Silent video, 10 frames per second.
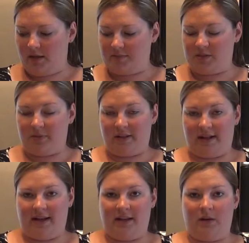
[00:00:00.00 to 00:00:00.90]

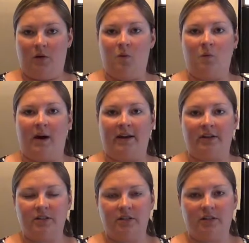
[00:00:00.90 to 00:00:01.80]
supplied
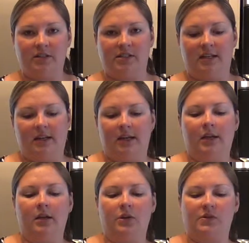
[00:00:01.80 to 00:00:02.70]
water to their city
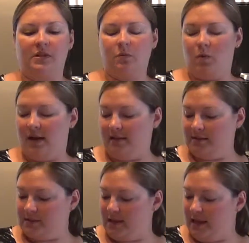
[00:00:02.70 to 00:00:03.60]
using wells,